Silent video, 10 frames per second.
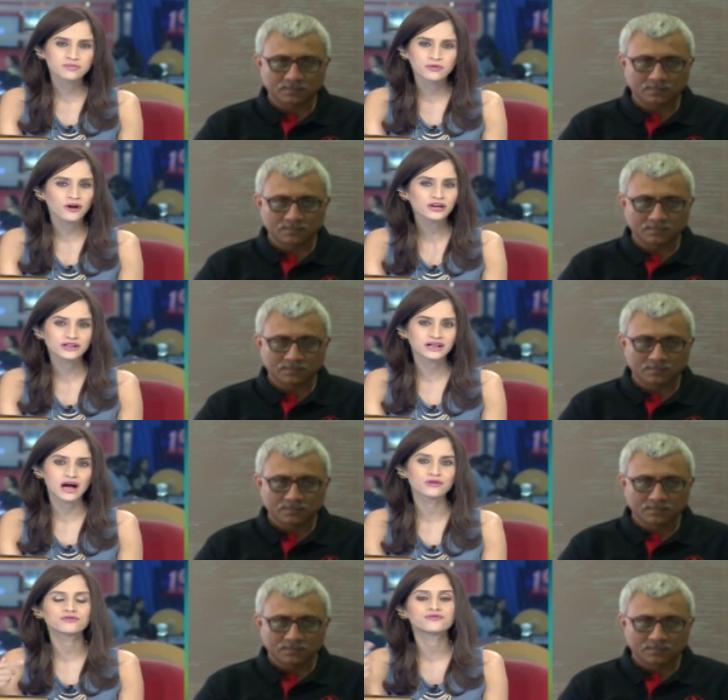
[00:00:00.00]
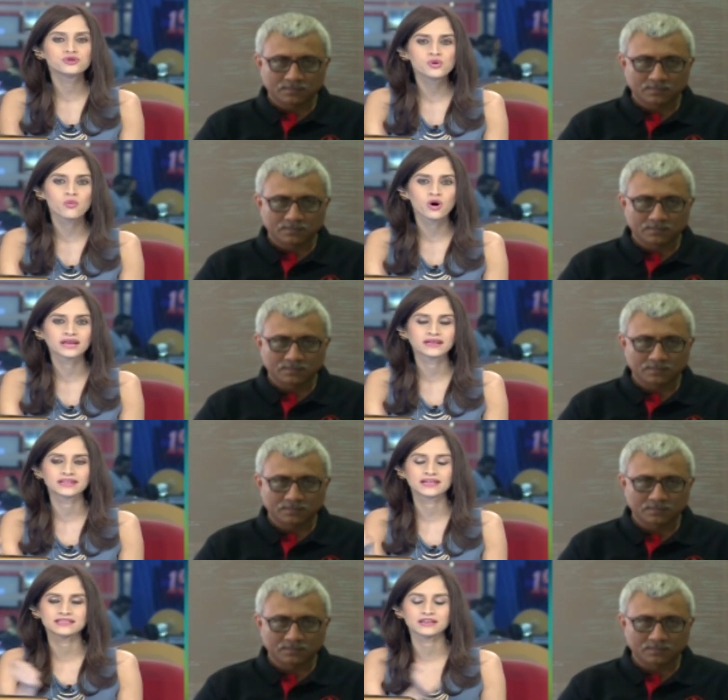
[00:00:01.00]
Speaker 1: it purely on account of fewer working
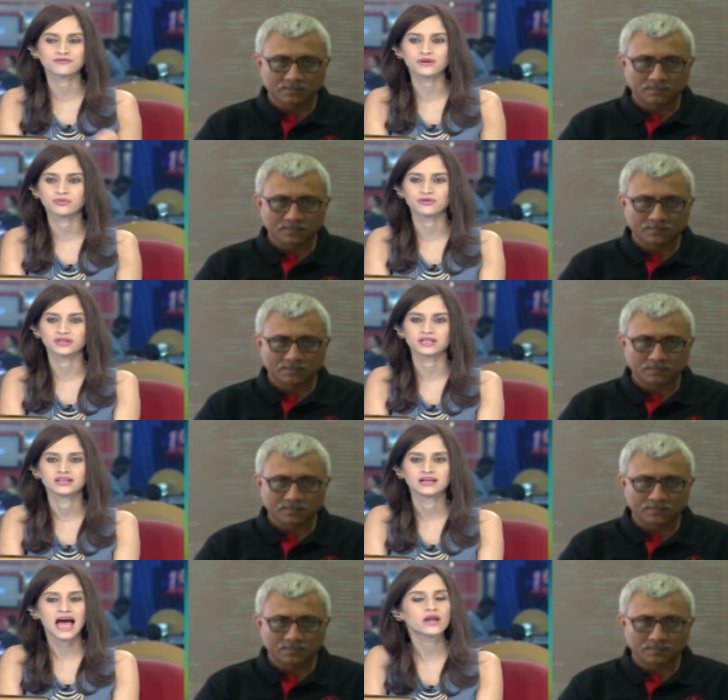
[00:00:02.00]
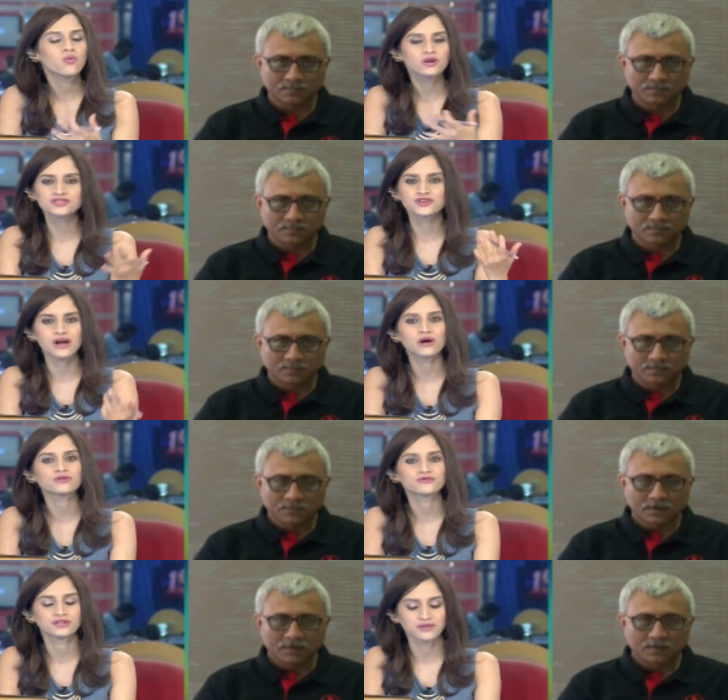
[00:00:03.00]
days in February? And what is your
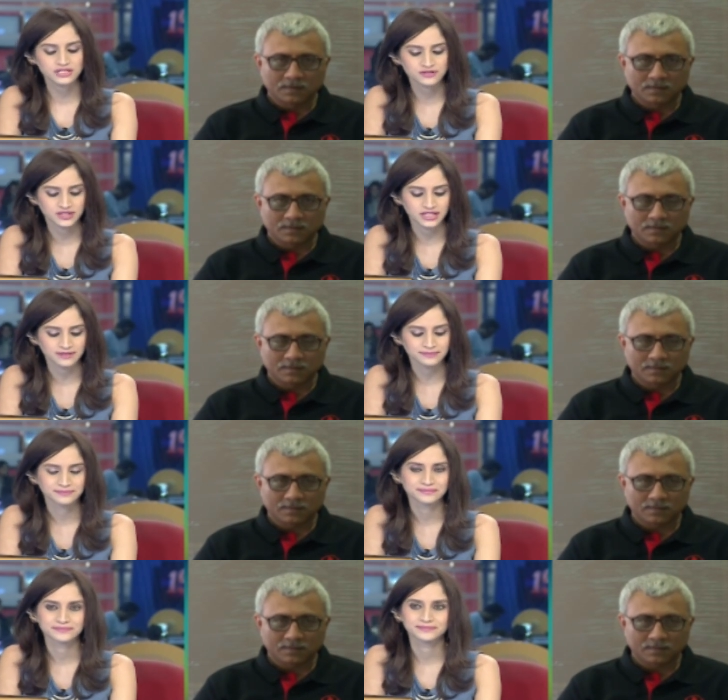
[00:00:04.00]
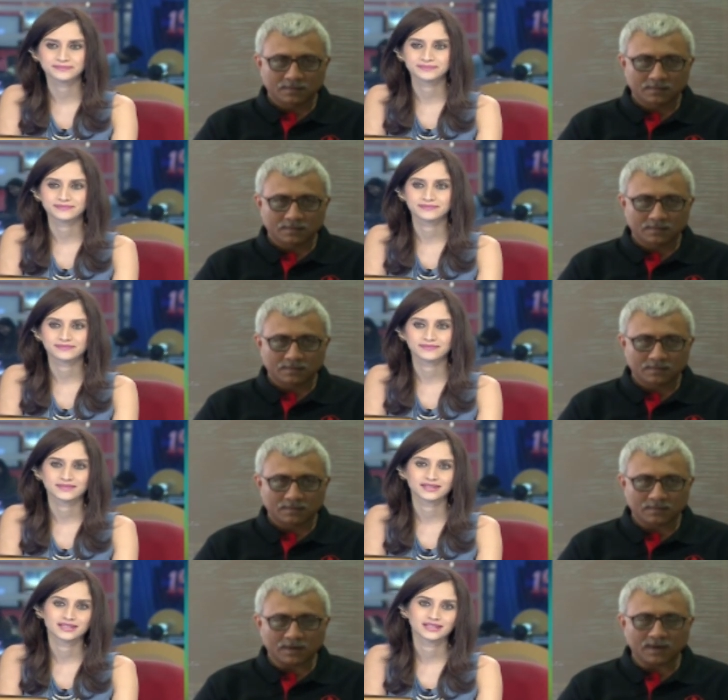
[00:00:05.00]
outlook for the rest of the year?
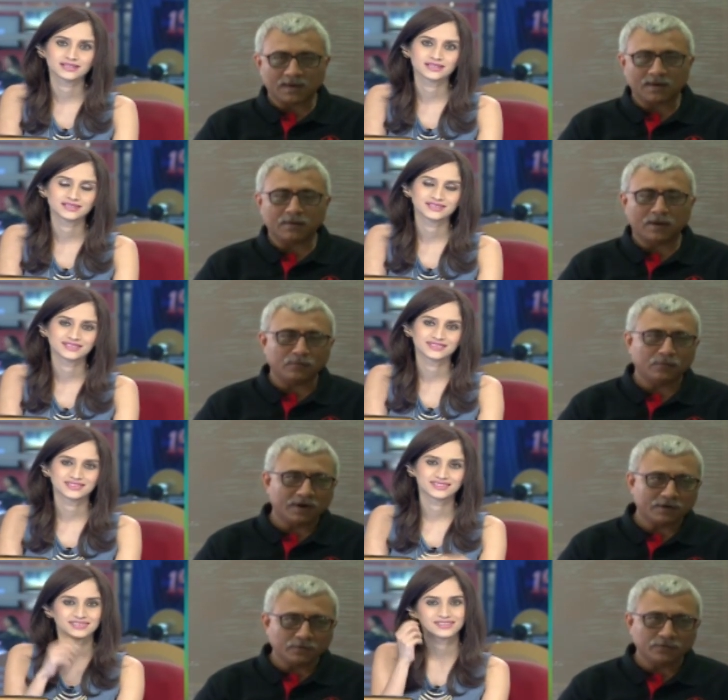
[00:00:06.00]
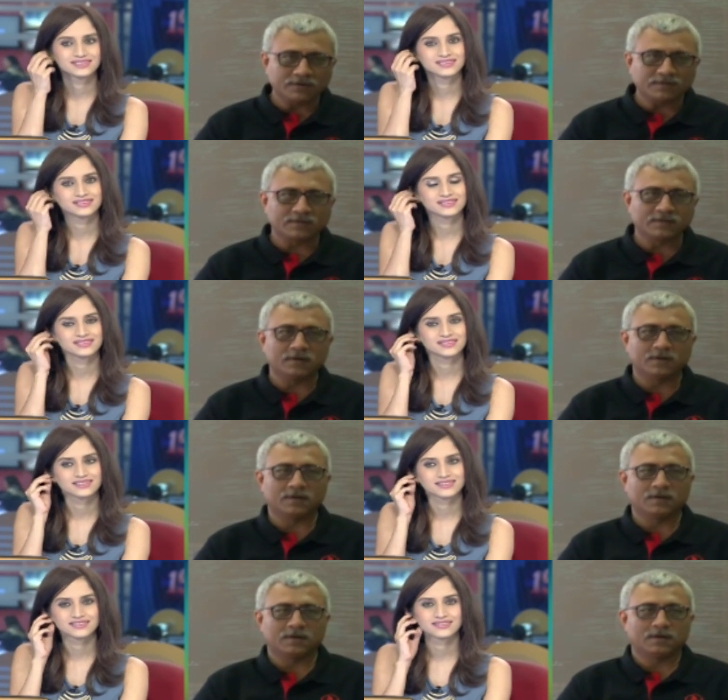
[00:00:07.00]
Speaker 2: I, I, I would like to just
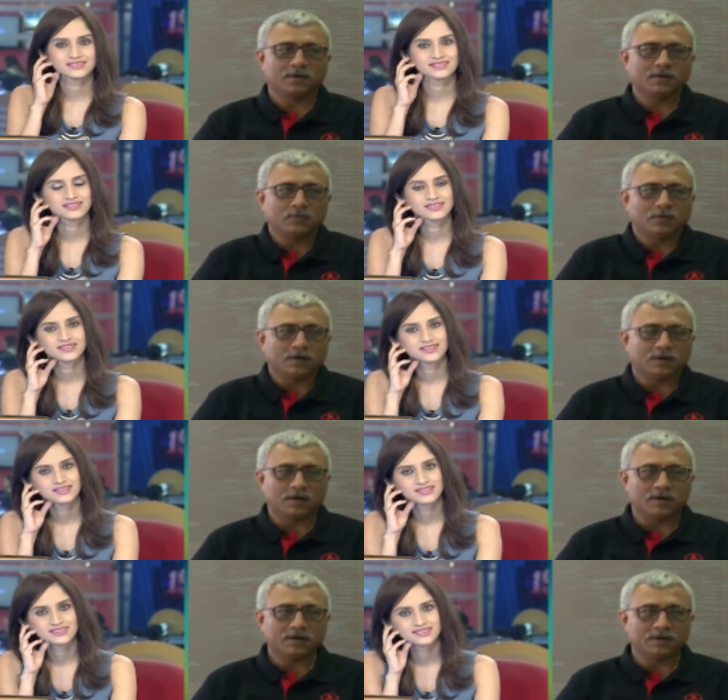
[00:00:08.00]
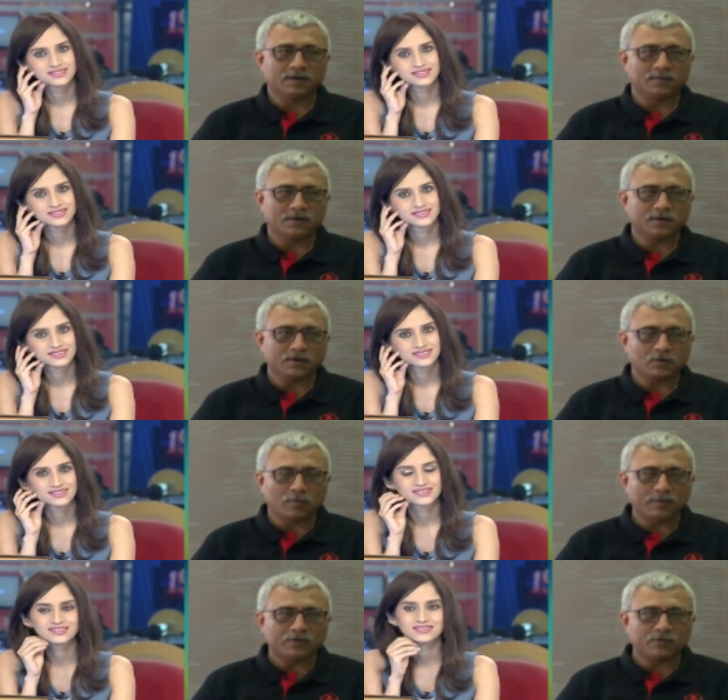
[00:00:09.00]
uh, give a little different
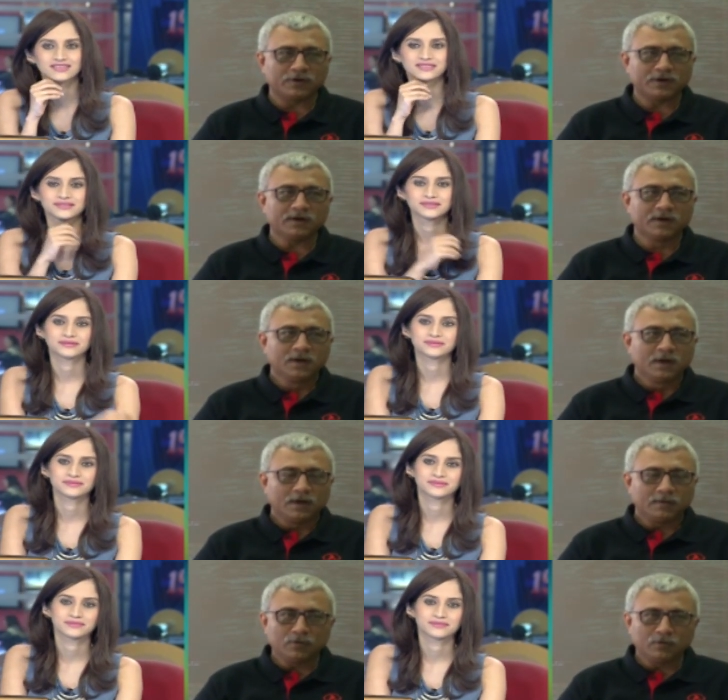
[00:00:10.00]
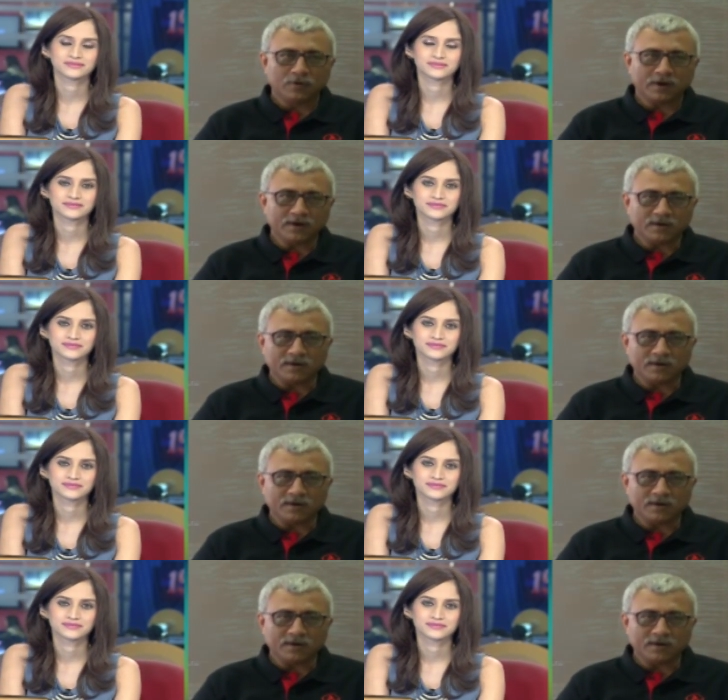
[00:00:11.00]
comment on it. If you look at